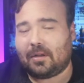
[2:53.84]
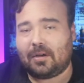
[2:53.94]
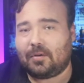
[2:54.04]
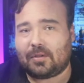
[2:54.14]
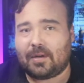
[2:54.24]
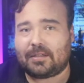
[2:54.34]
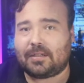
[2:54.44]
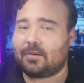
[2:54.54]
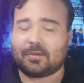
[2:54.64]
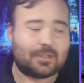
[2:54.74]
with the rest
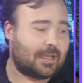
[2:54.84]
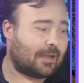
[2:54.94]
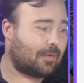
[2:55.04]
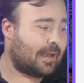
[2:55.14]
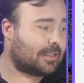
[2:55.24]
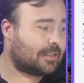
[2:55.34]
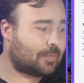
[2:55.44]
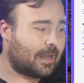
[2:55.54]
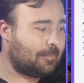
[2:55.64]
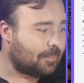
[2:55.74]
of those jackwagons,
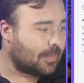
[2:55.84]
right?